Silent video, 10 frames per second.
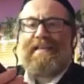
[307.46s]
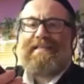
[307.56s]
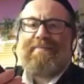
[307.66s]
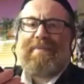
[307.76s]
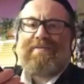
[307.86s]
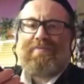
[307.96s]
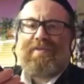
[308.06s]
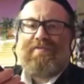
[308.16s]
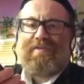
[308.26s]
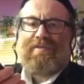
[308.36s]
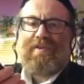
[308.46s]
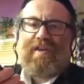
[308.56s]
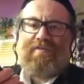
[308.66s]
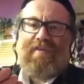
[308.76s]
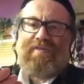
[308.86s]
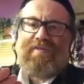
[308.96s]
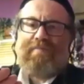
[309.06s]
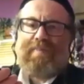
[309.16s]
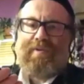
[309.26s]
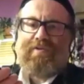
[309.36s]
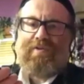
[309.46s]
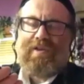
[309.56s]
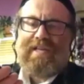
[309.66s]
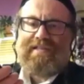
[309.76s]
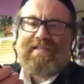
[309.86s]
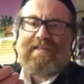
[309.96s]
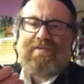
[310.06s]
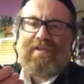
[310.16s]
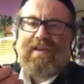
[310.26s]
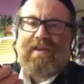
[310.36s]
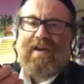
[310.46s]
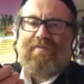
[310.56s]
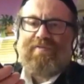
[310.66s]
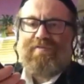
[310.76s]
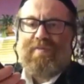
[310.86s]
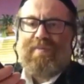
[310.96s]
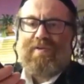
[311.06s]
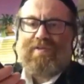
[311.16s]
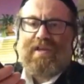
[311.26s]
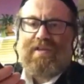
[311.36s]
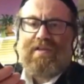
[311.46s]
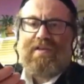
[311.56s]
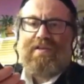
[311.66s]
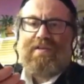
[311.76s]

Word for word: is a, is a much more different. So if, if the people do not see you like uh, from from outside.